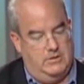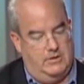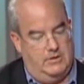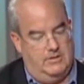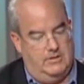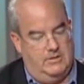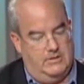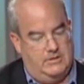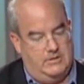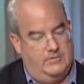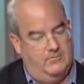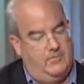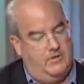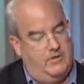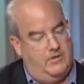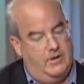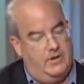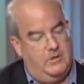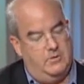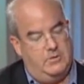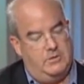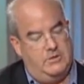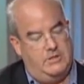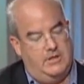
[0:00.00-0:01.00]
Uh, some
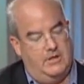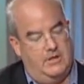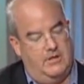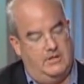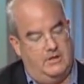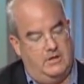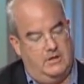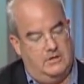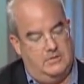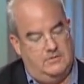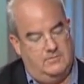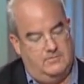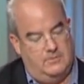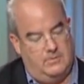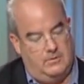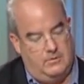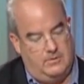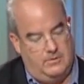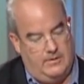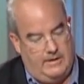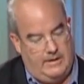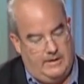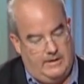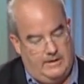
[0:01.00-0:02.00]
very interesting things
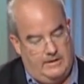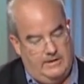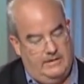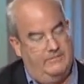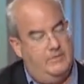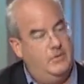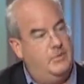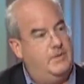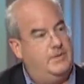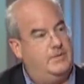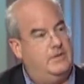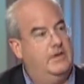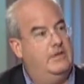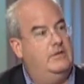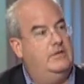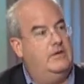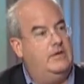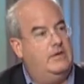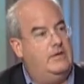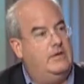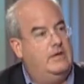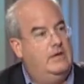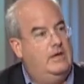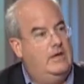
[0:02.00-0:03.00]
for uh, living with
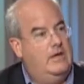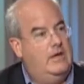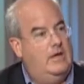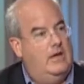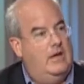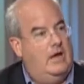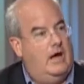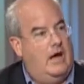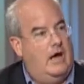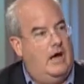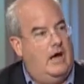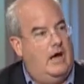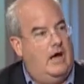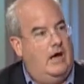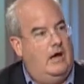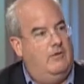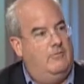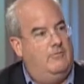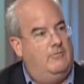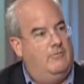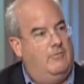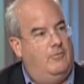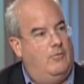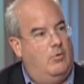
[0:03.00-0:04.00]
dignity, uh,
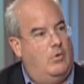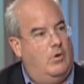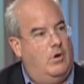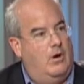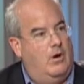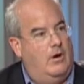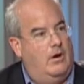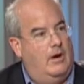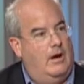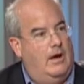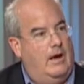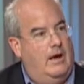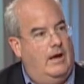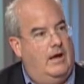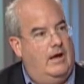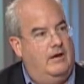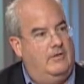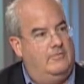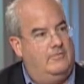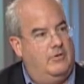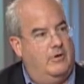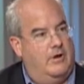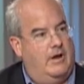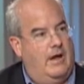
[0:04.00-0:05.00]
for
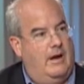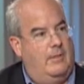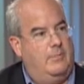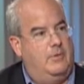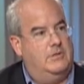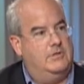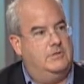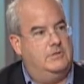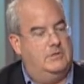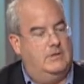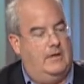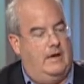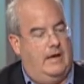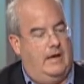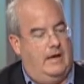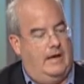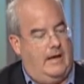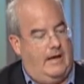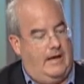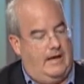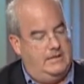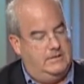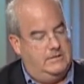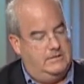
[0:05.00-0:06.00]
uh, for cameras
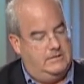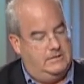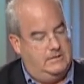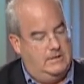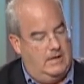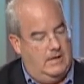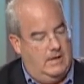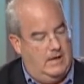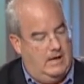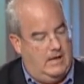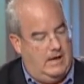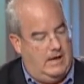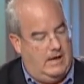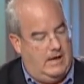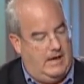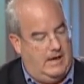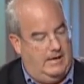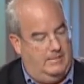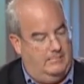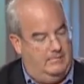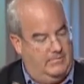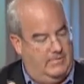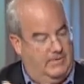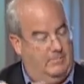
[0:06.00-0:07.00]
as
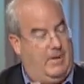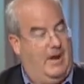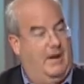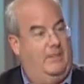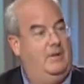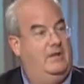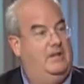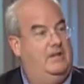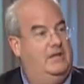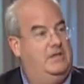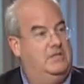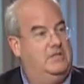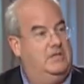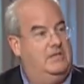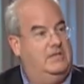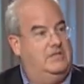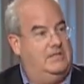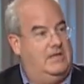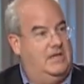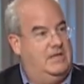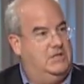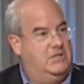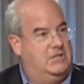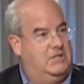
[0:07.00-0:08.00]
um, the population
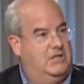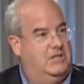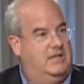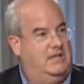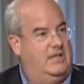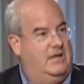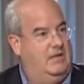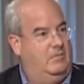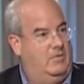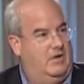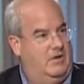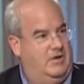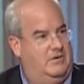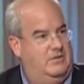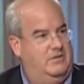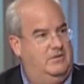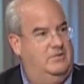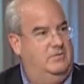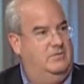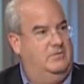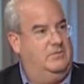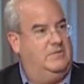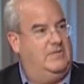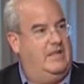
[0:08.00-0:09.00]
is aging and they want
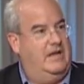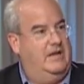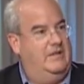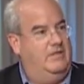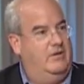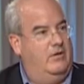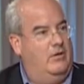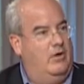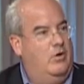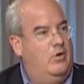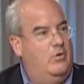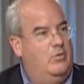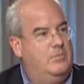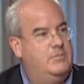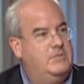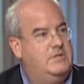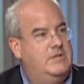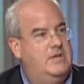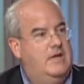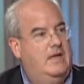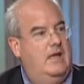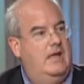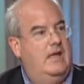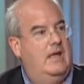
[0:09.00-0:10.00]
to stay in their
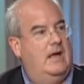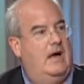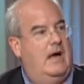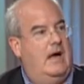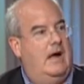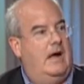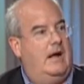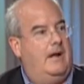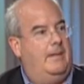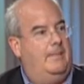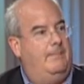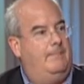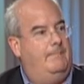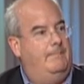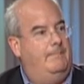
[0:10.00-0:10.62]
homes um,